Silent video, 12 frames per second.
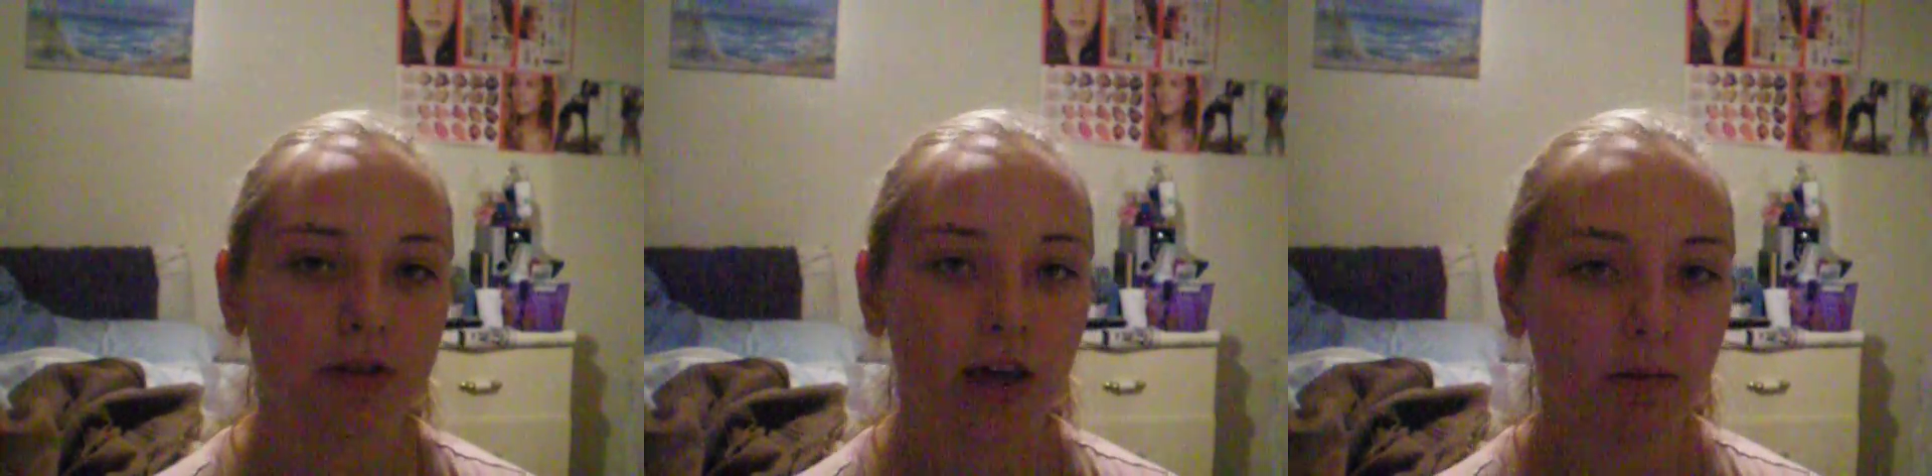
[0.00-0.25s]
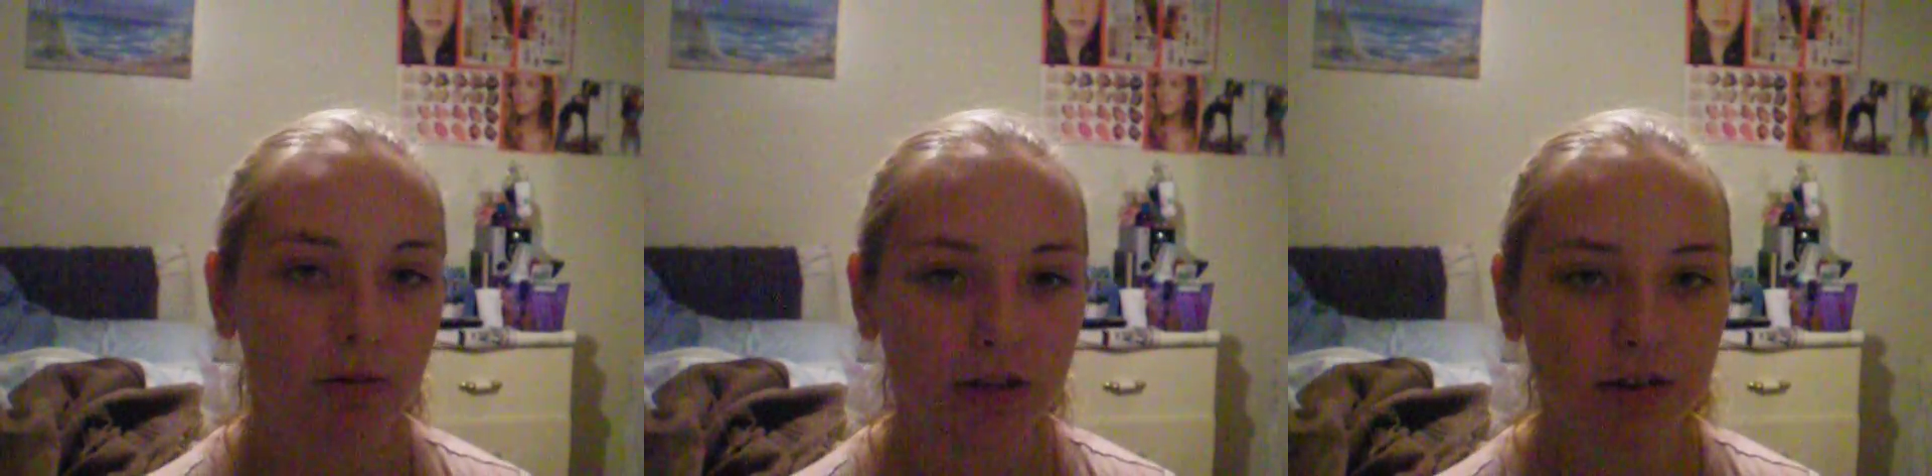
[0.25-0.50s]
so
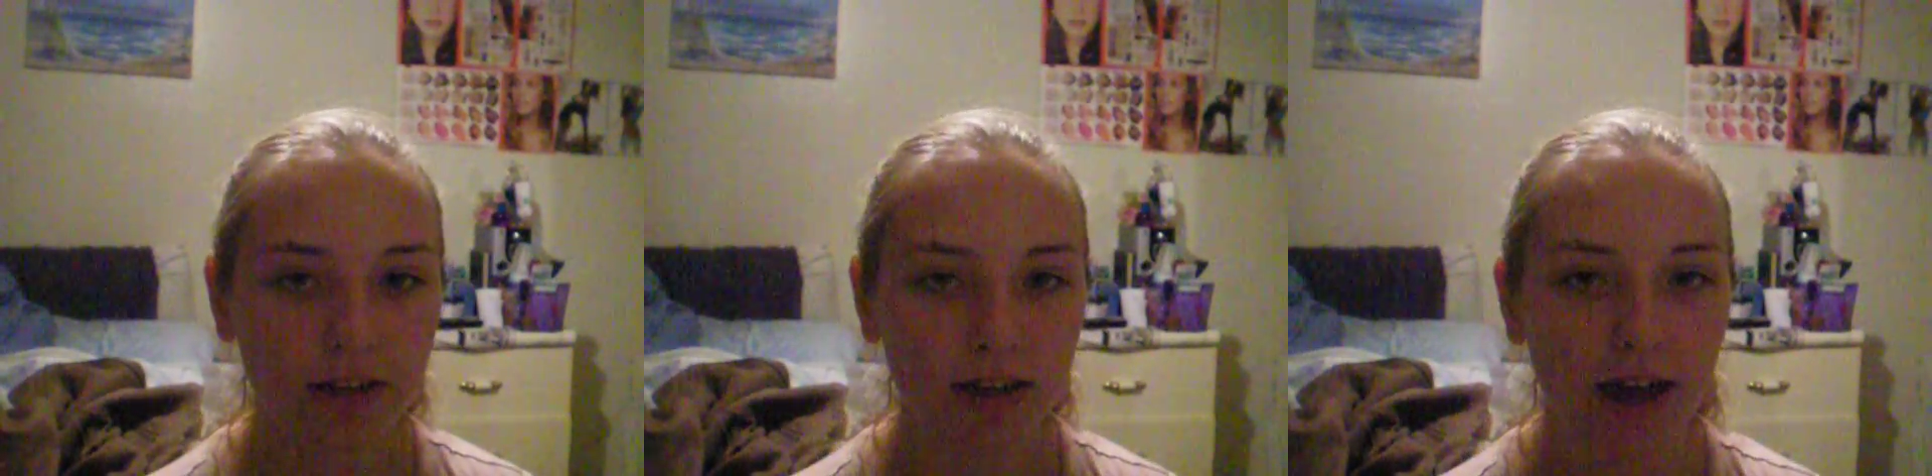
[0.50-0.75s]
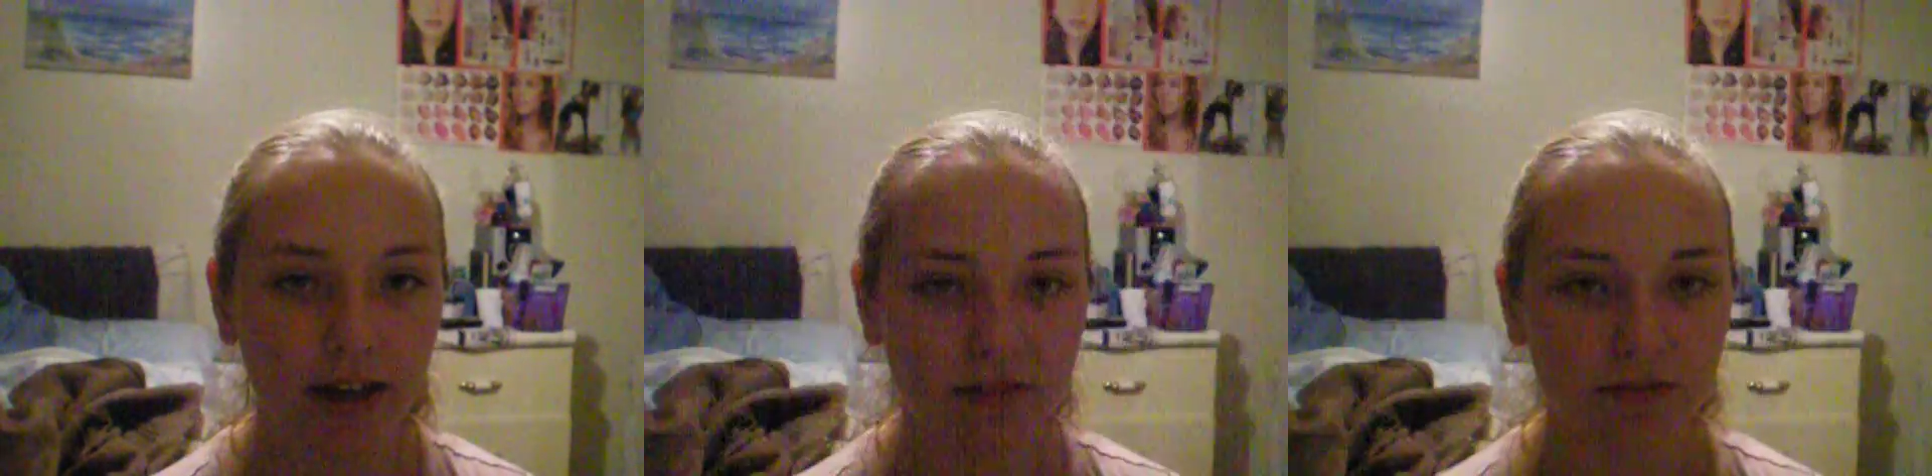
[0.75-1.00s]
that way you can
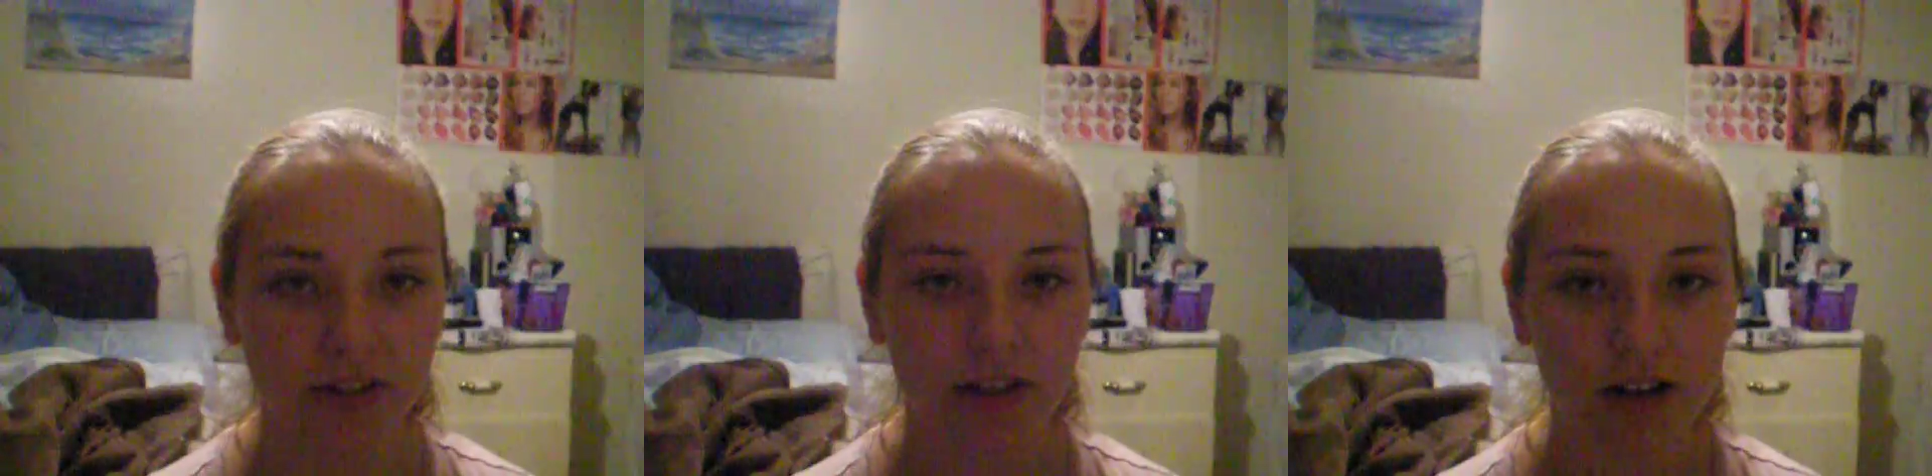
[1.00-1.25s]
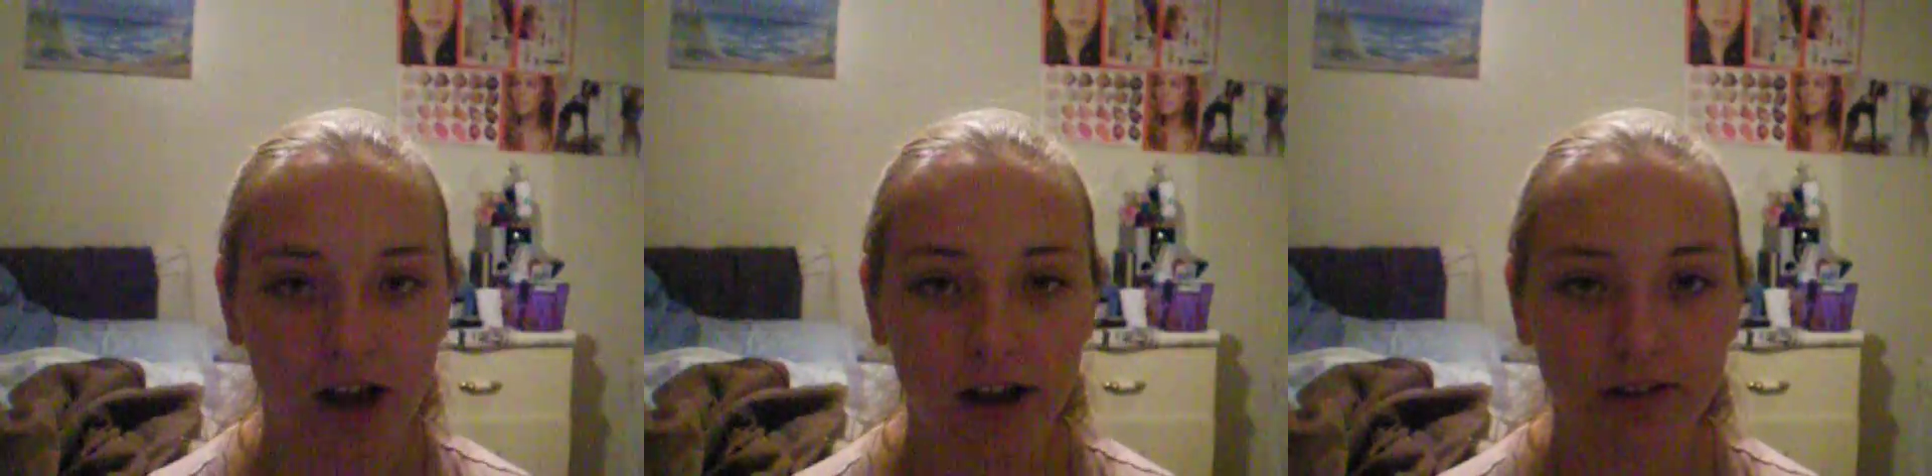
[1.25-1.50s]
kind of
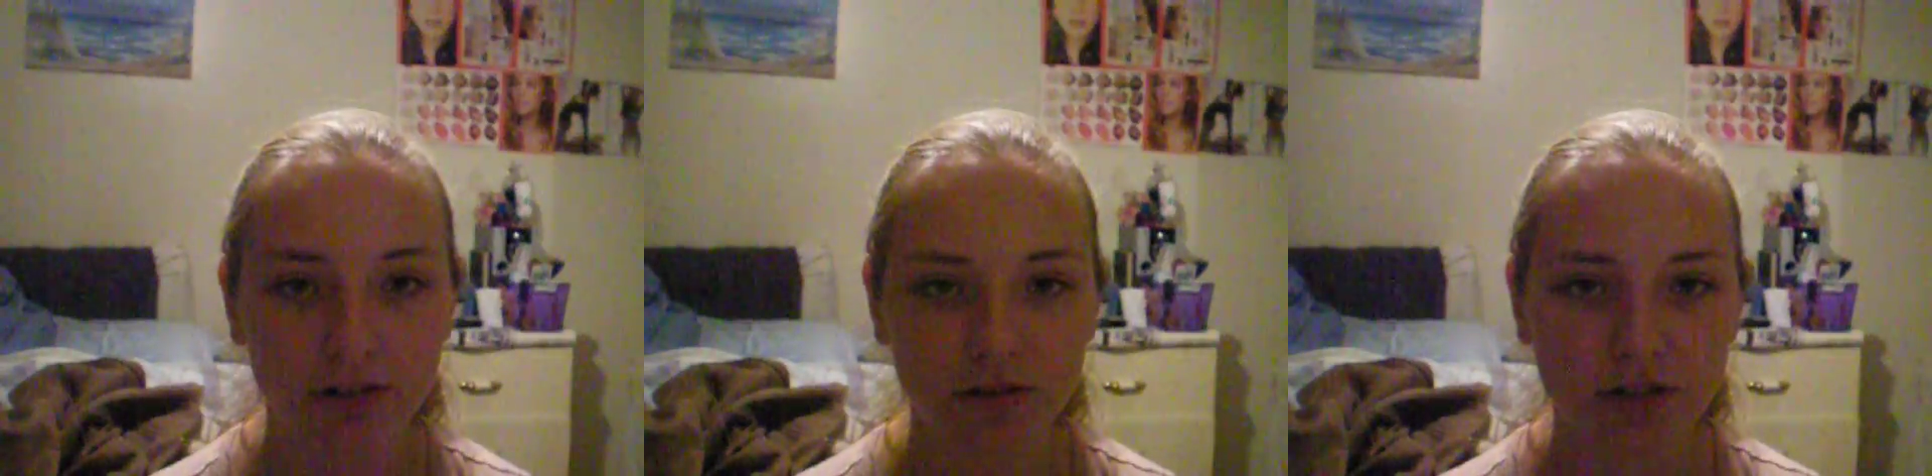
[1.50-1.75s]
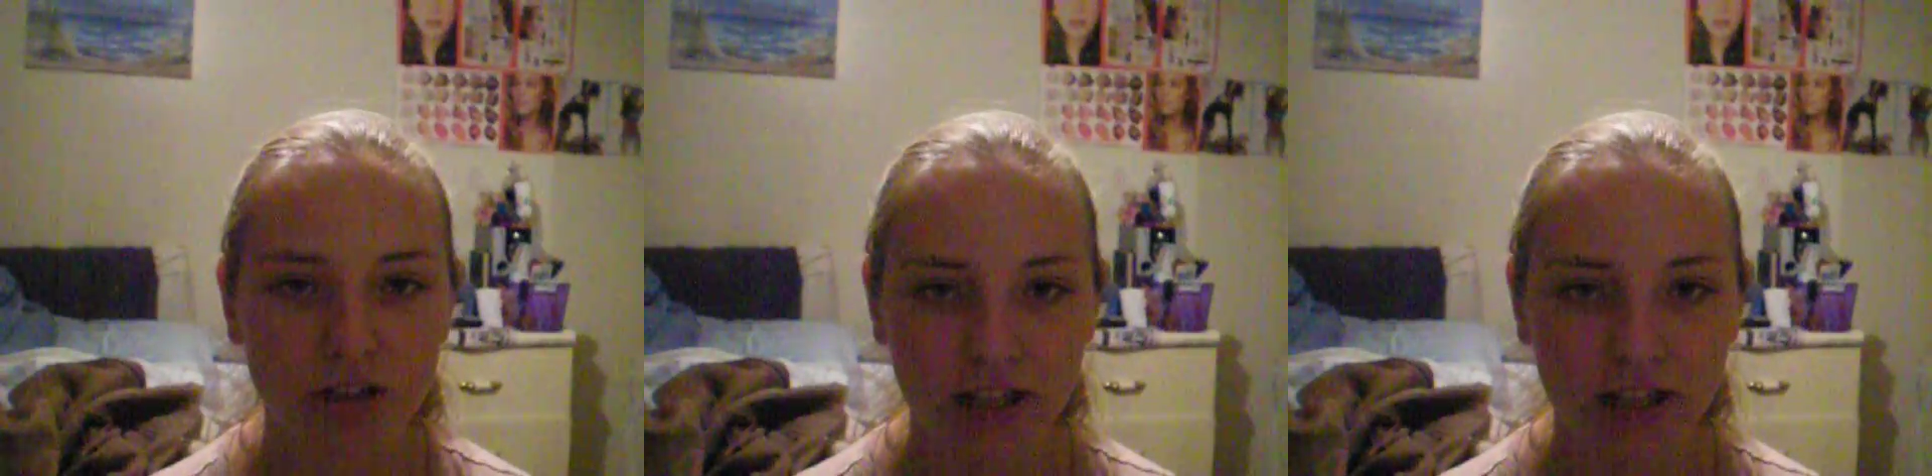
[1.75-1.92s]
figure out who